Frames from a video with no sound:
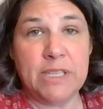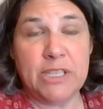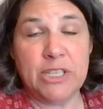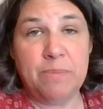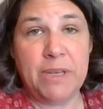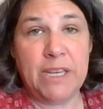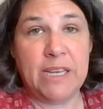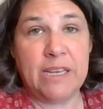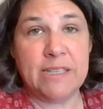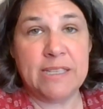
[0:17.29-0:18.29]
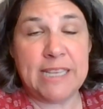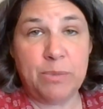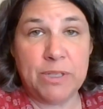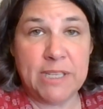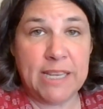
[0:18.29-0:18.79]
It should be
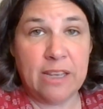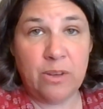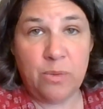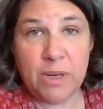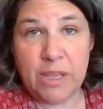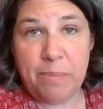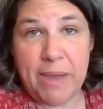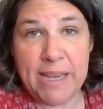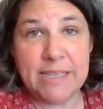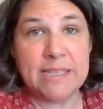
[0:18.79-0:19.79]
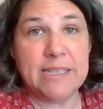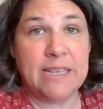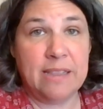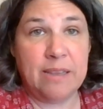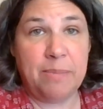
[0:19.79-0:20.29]
stapled together, one of the packet
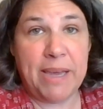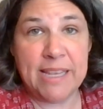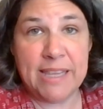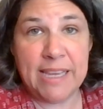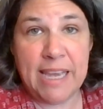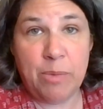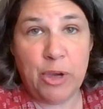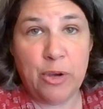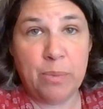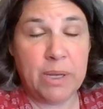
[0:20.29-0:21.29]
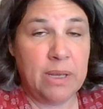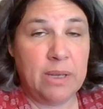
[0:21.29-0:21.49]
that came home.